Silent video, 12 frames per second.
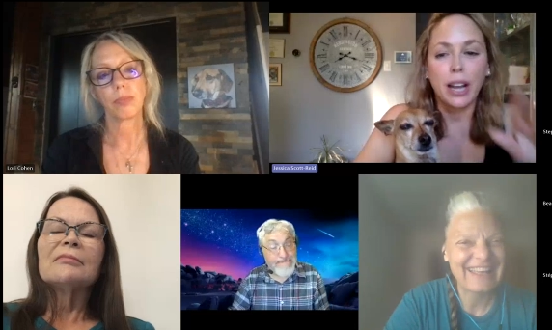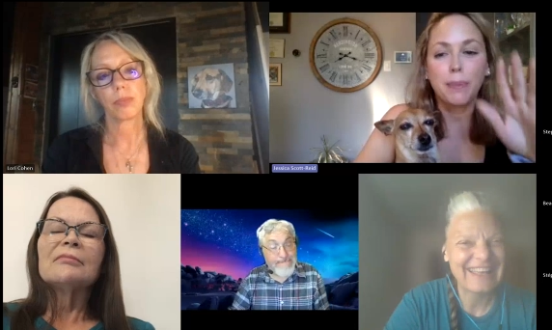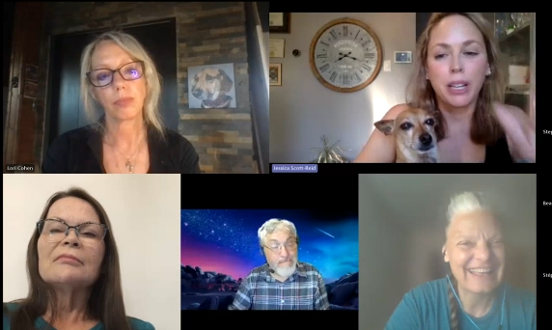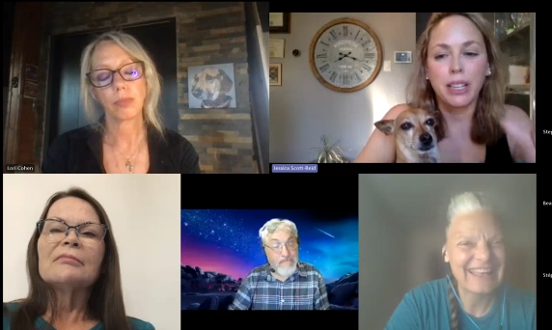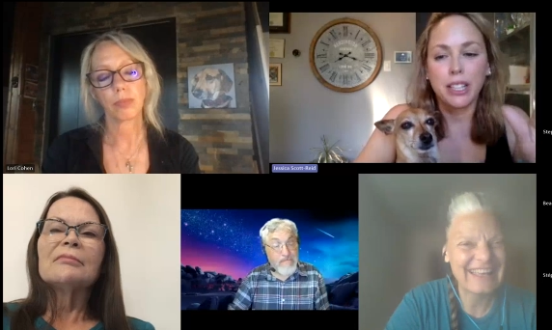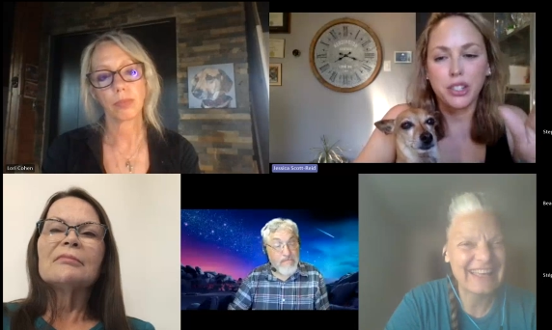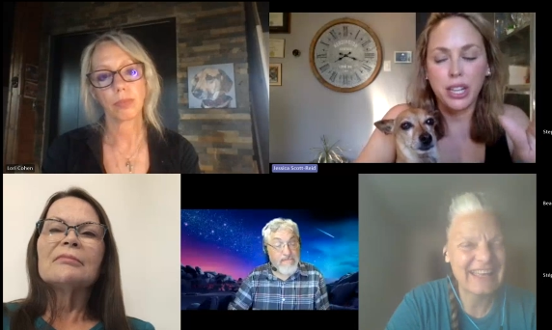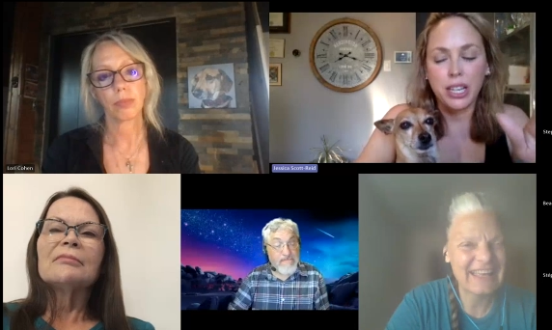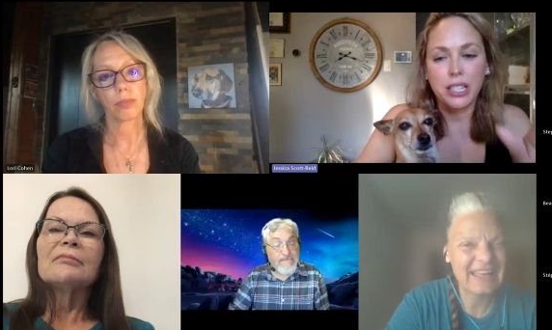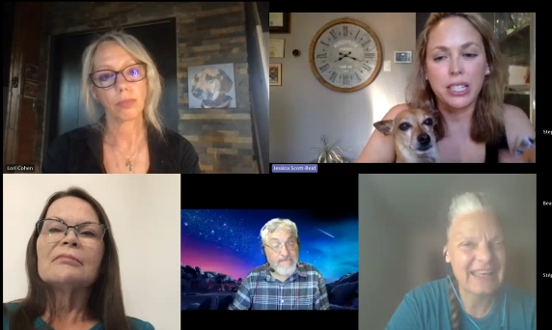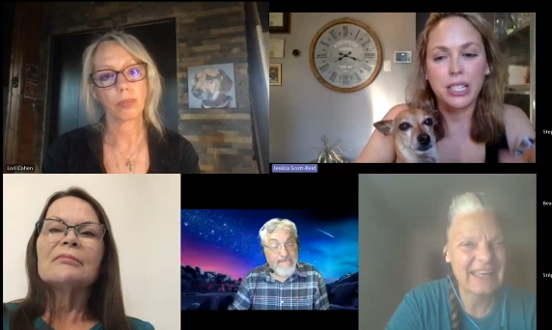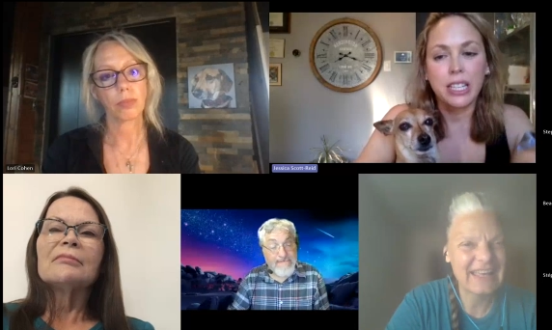Speaker 1: Lori, I'm going to
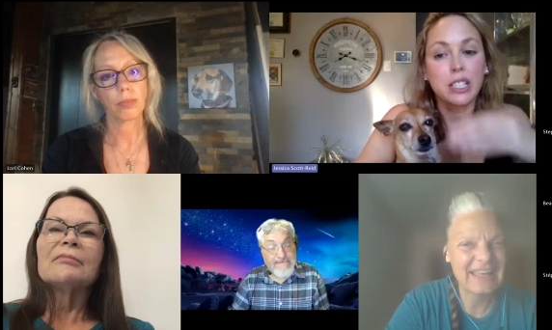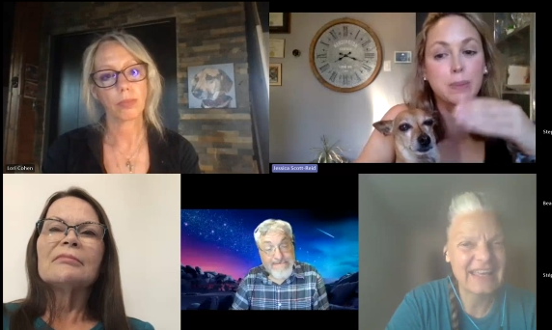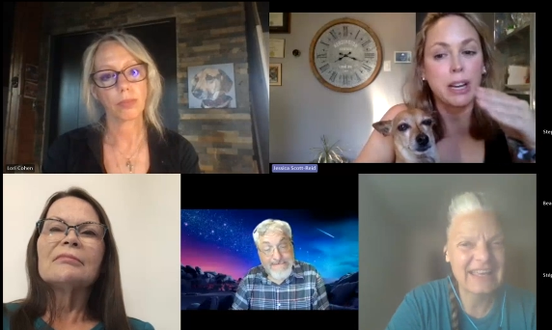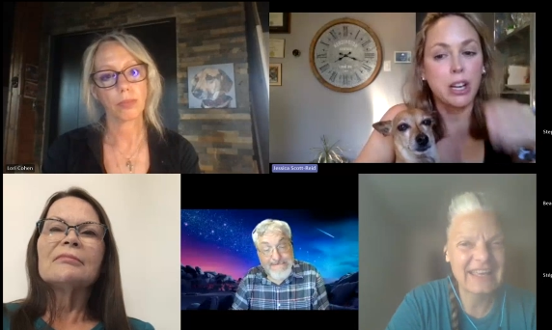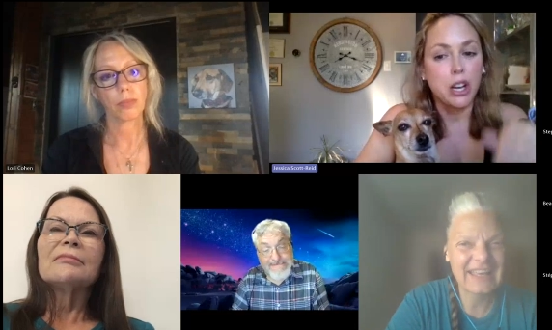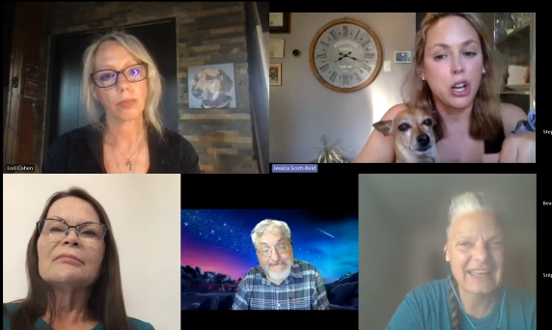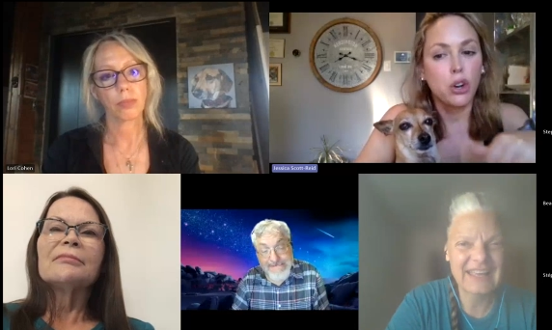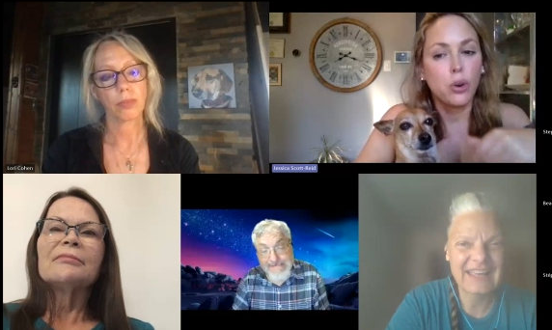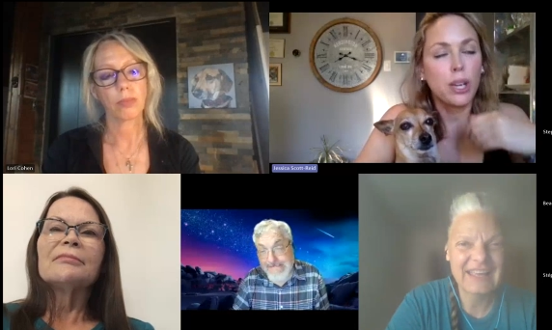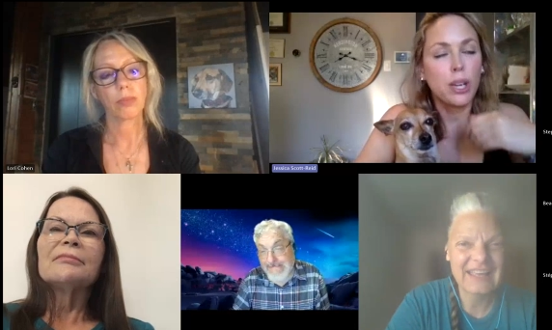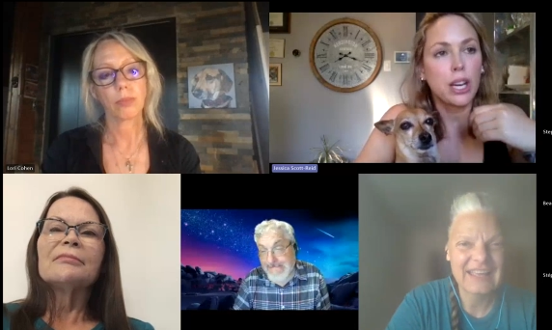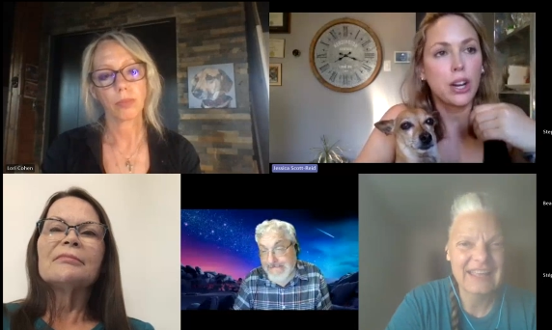let you get into the details, but I
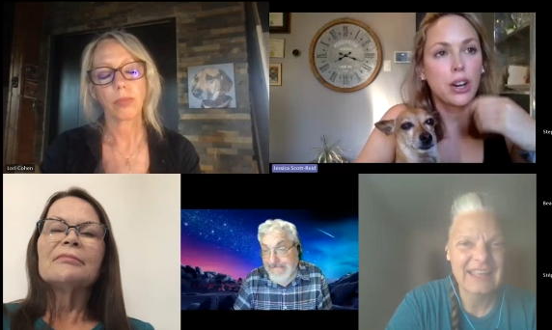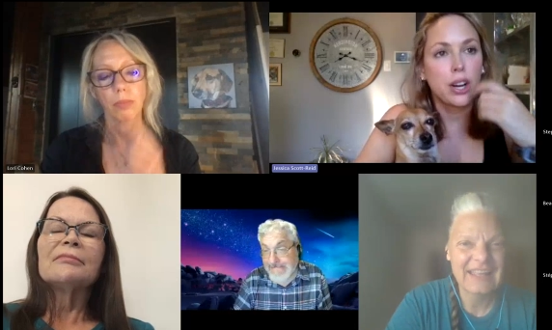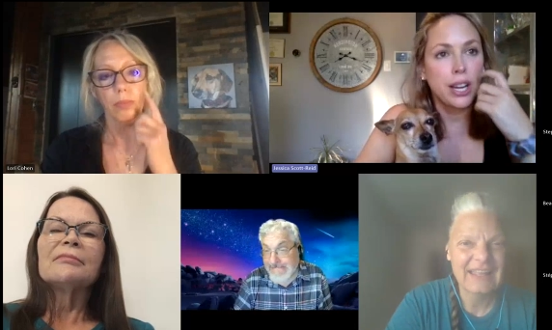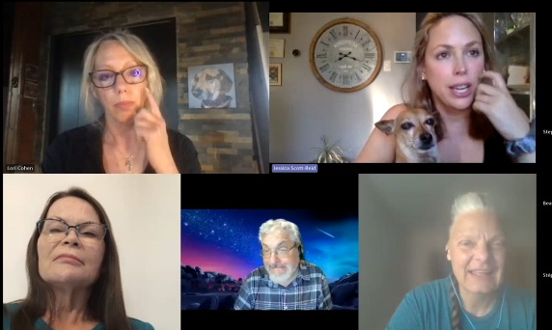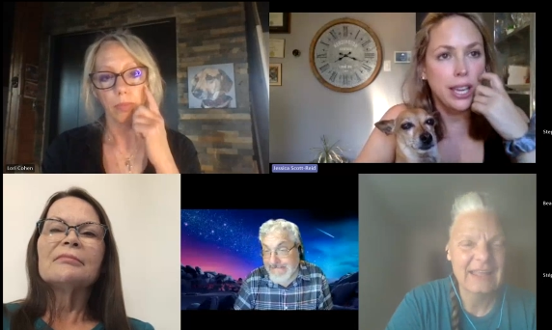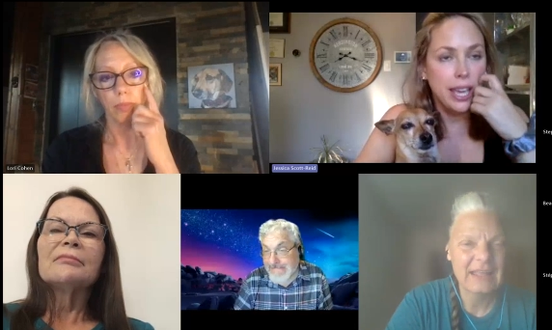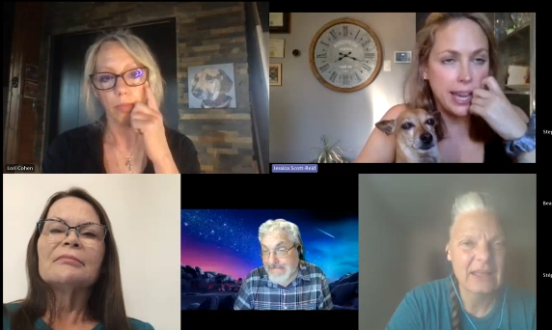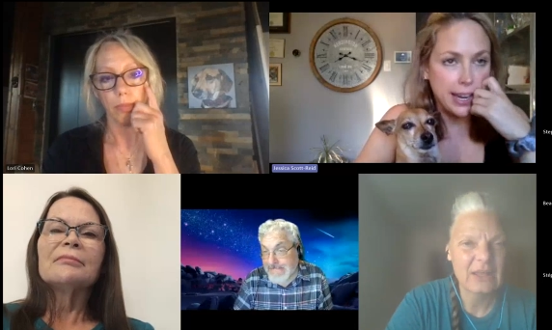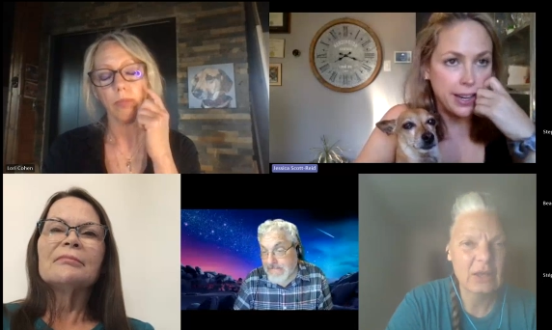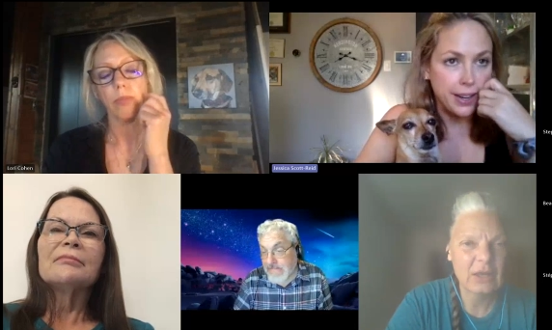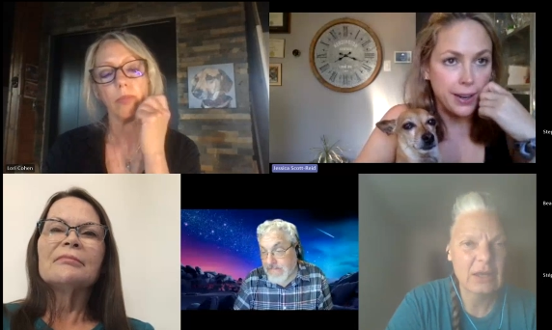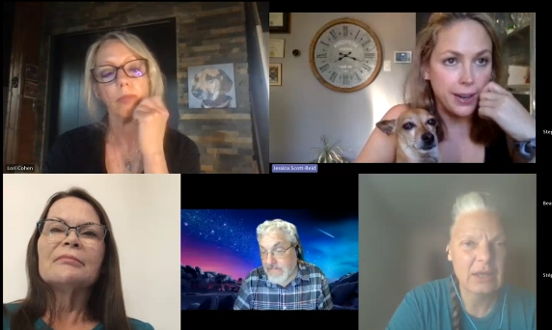know here in
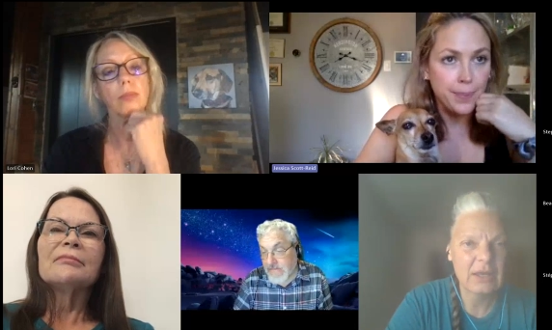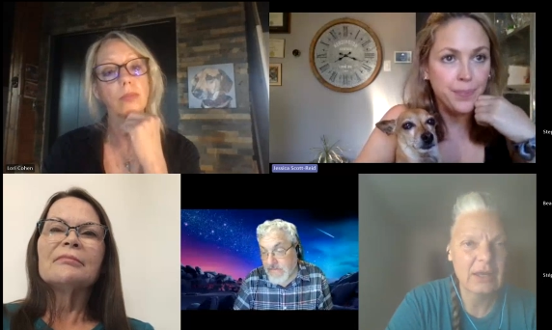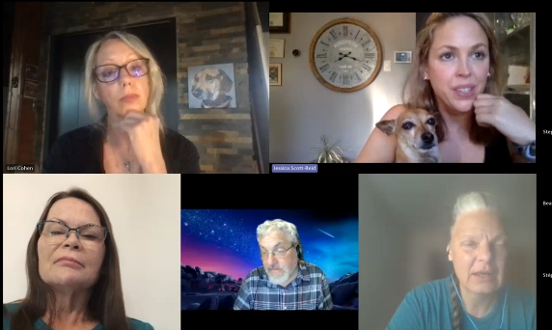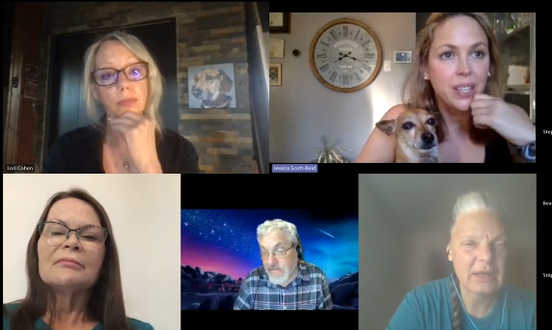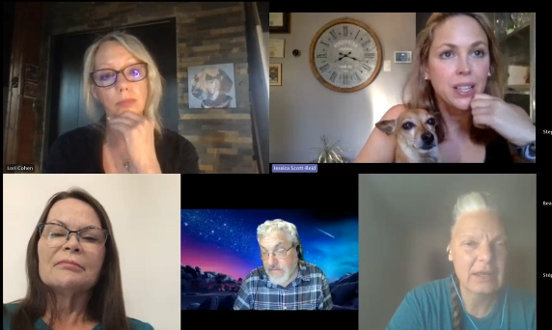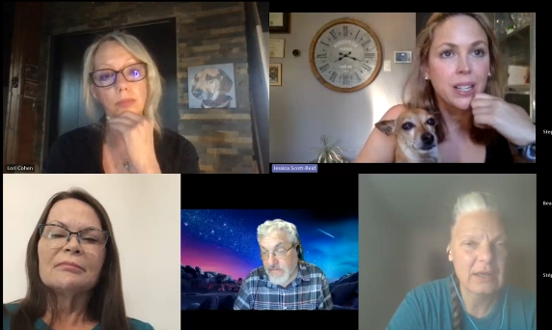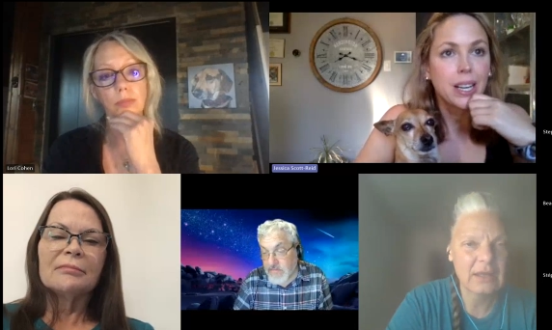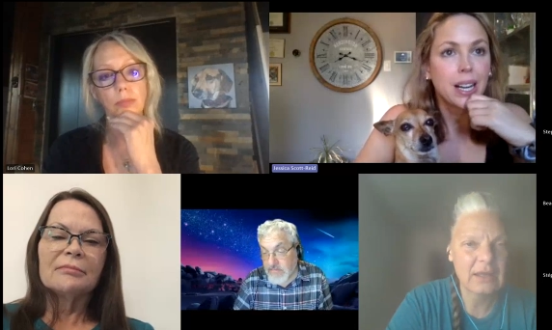Canada,